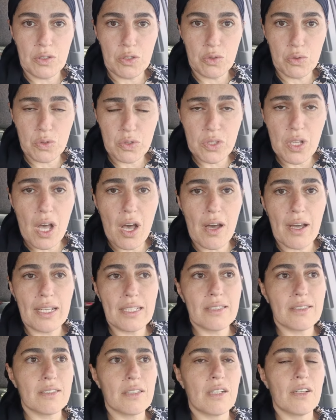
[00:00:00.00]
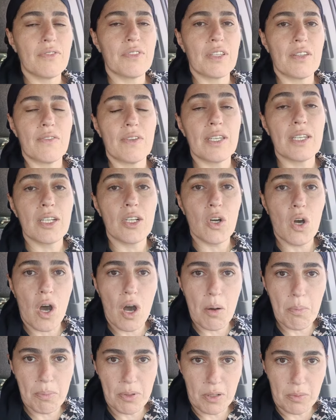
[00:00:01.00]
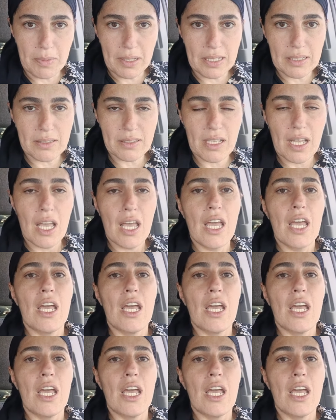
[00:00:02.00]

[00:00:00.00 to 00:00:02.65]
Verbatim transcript: you saw instead of giving compliments.